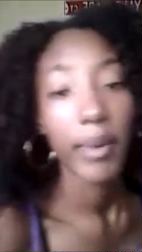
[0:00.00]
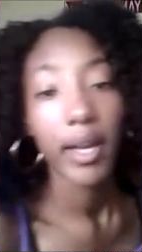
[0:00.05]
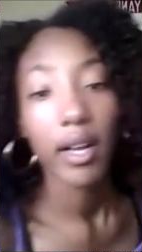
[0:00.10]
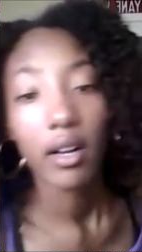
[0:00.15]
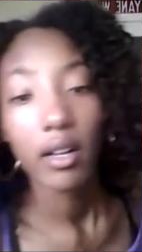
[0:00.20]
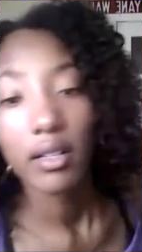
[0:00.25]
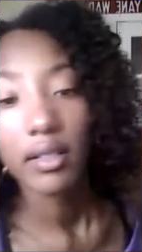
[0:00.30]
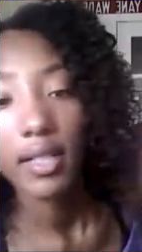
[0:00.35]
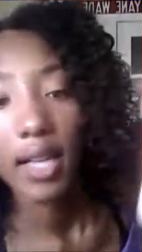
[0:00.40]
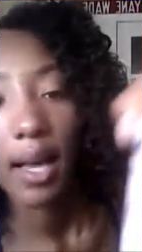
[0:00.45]
my
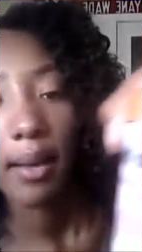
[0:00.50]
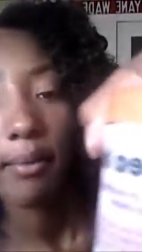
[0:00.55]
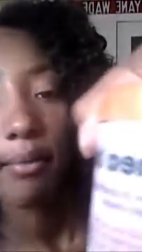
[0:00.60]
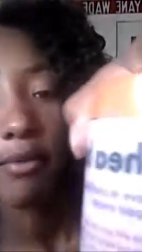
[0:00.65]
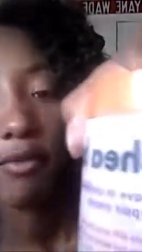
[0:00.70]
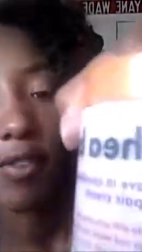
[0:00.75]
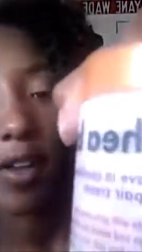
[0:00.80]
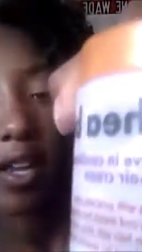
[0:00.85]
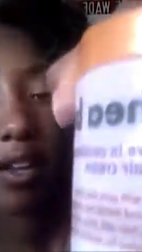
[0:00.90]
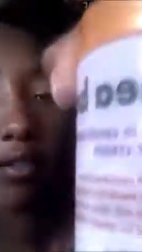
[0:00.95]

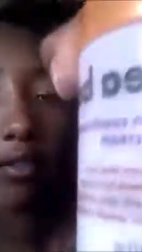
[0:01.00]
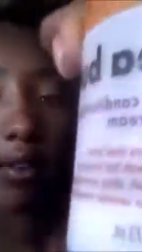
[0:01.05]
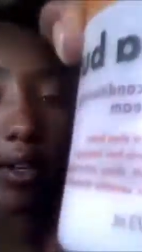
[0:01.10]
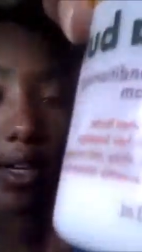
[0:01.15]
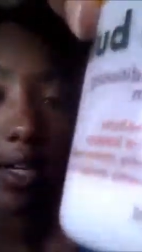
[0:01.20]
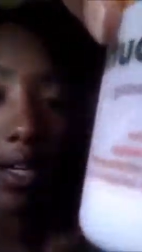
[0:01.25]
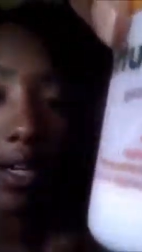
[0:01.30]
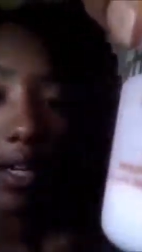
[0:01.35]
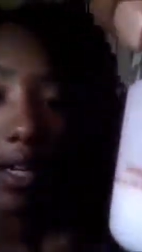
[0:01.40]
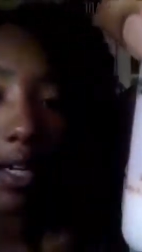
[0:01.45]
all-time
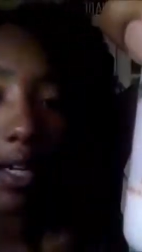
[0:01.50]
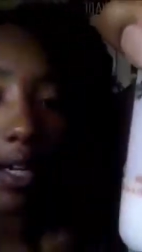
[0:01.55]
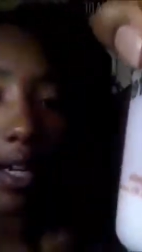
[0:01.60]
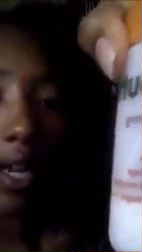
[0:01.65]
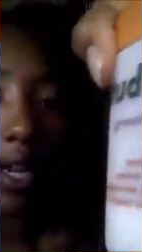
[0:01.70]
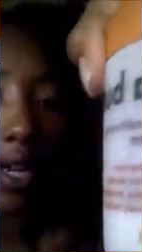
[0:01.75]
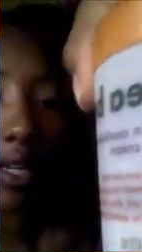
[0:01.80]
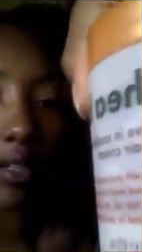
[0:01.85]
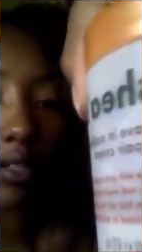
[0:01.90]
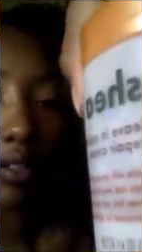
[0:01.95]
favorite
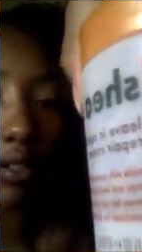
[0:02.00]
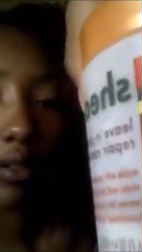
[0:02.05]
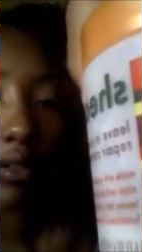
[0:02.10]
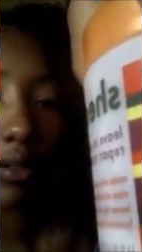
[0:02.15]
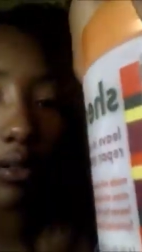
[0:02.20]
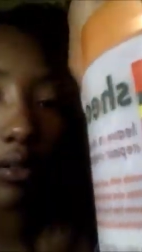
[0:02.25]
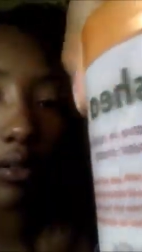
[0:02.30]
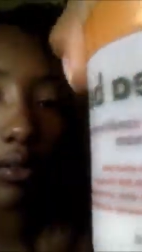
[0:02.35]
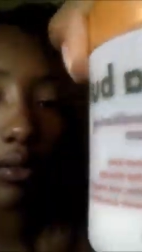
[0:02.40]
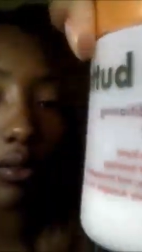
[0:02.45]

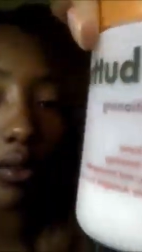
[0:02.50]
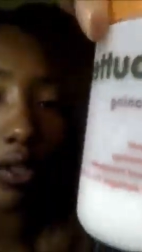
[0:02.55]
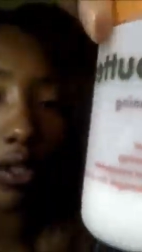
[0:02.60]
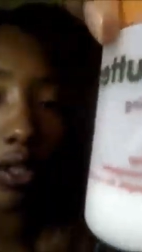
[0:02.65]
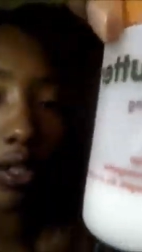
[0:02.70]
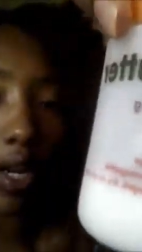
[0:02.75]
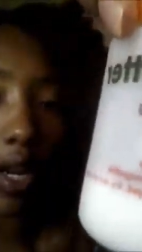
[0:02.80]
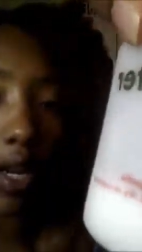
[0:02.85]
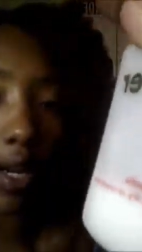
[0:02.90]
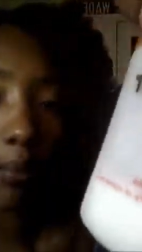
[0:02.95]
Cantu
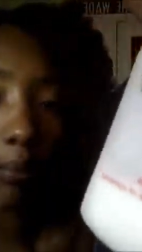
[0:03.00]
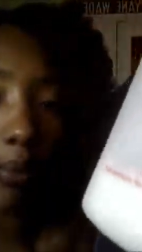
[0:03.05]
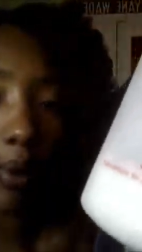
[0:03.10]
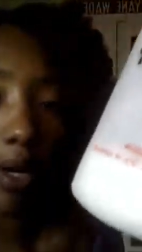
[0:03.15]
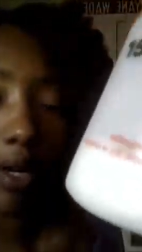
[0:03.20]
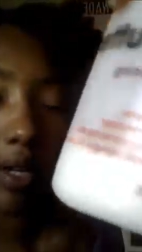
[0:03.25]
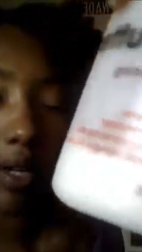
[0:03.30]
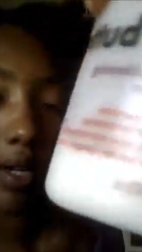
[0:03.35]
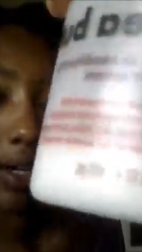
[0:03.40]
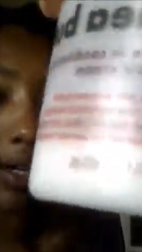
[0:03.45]
Shea
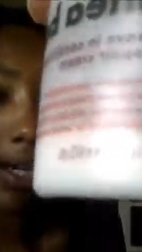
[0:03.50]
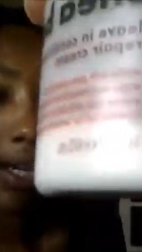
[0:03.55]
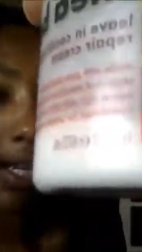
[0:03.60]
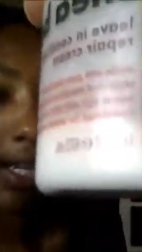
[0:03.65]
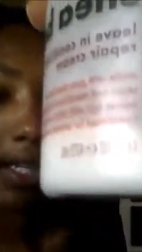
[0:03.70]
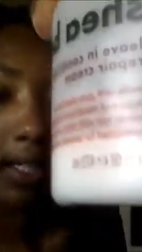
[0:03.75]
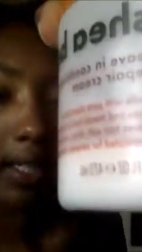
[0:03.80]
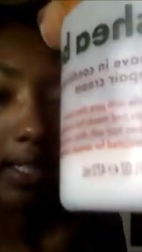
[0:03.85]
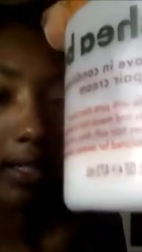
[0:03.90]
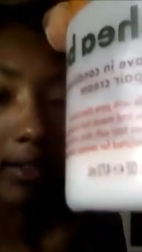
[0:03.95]
Butter
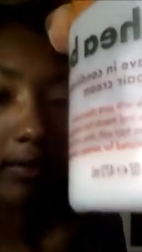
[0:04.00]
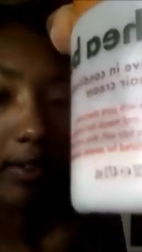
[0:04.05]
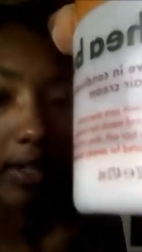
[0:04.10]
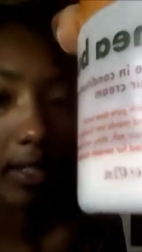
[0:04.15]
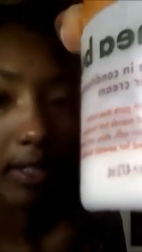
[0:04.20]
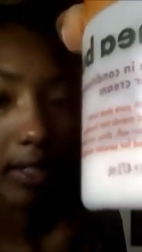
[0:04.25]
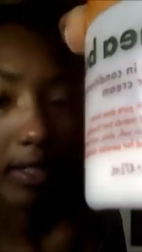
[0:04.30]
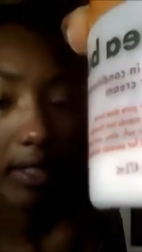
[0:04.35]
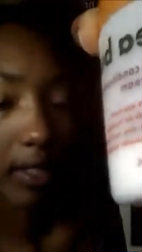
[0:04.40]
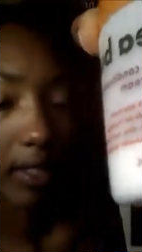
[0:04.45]

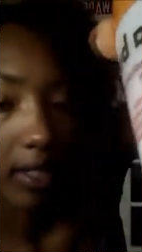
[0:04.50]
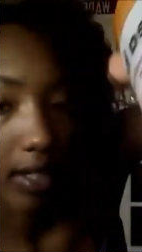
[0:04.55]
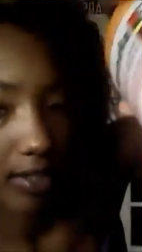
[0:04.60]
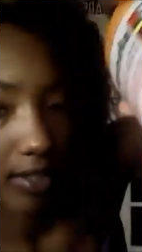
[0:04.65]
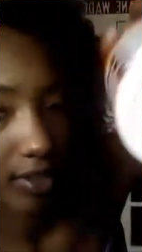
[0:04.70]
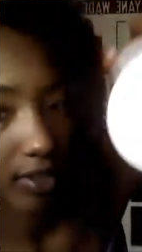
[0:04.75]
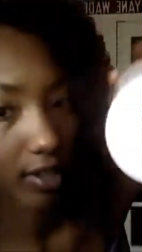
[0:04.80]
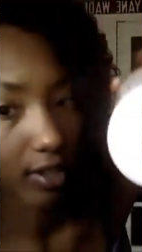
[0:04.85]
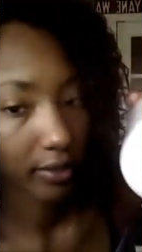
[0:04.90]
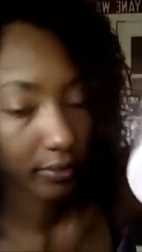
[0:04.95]
Leave-In
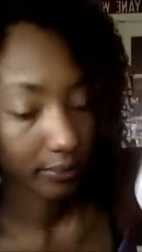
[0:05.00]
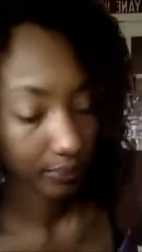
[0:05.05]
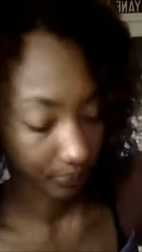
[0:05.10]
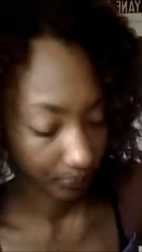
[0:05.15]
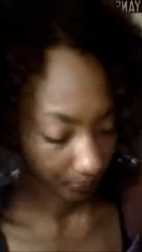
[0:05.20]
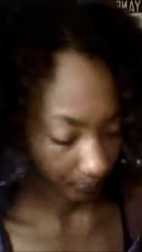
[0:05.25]
Conditioner.